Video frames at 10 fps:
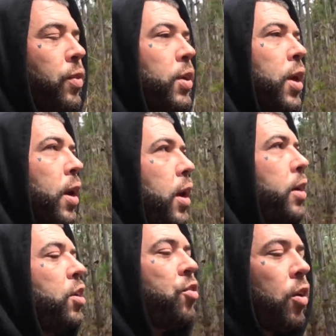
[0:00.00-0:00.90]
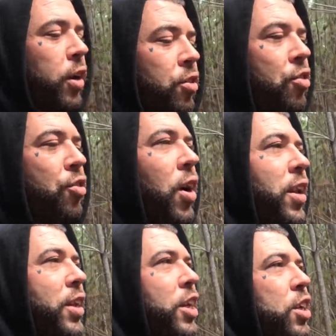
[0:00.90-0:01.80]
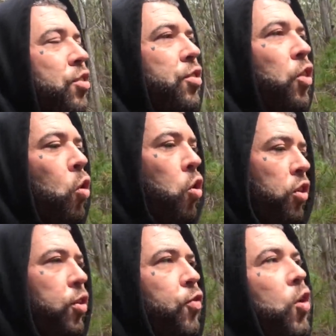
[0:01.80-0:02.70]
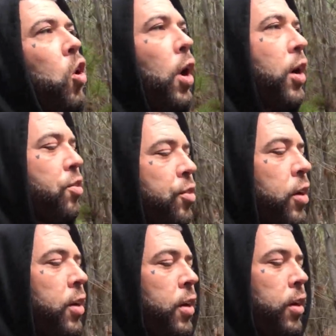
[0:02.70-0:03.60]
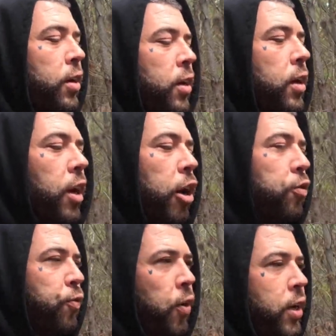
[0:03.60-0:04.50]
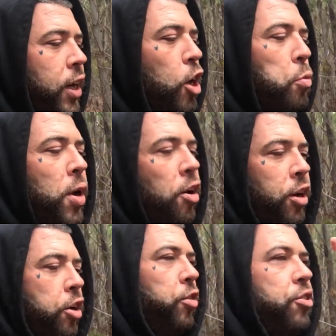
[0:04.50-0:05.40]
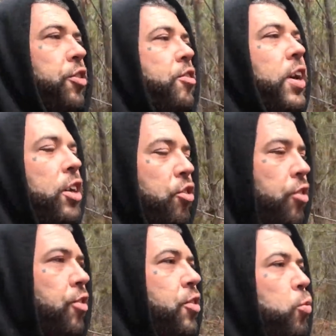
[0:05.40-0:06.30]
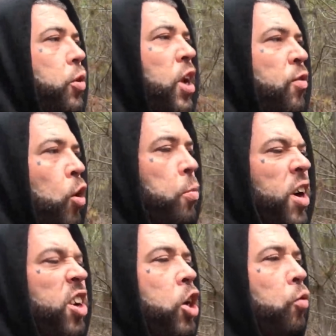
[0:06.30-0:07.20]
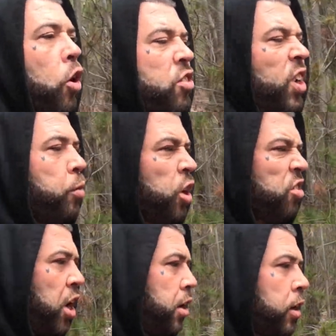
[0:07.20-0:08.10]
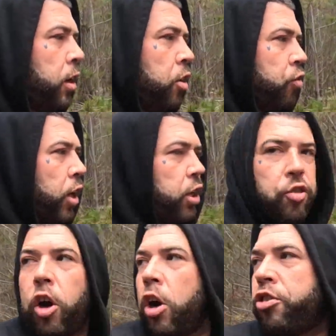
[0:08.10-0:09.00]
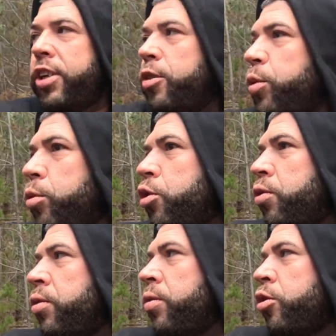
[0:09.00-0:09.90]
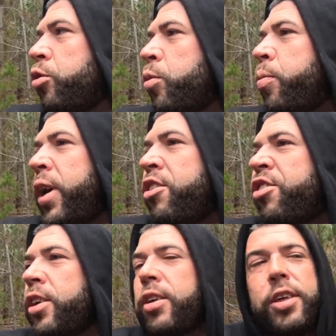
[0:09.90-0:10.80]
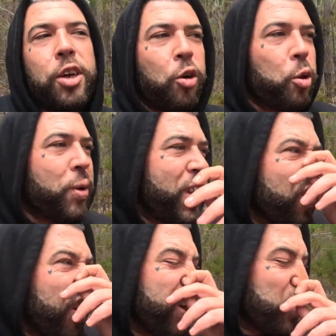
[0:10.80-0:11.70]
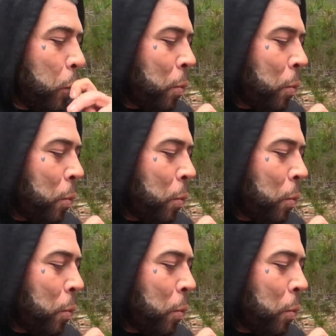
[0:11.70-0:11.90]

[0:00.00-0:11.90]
yeah, it's like Australia is Lord of the Flies and fucking America is the teachers. Whenever America rocks up and goes, hey, Australia's, oh shit, we were doing more bad shit. You know what I mean? Like,